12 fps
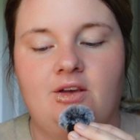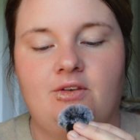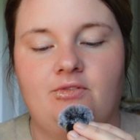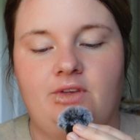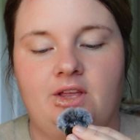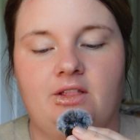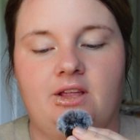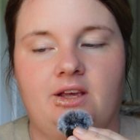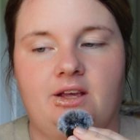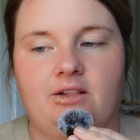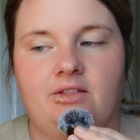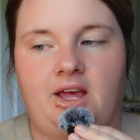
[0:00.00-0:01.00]

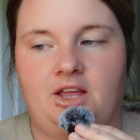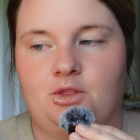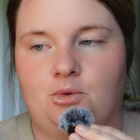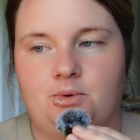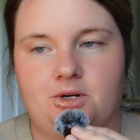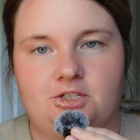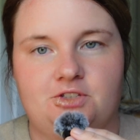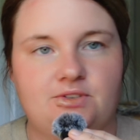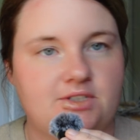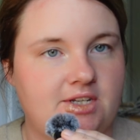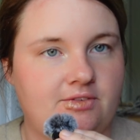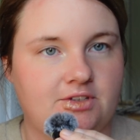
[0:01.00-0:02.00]
feeling like the worst
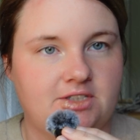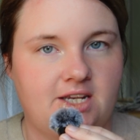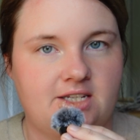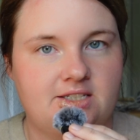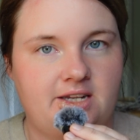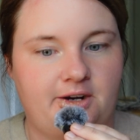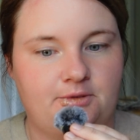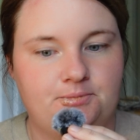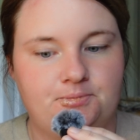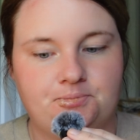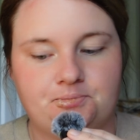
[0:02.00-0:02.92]
for several days now.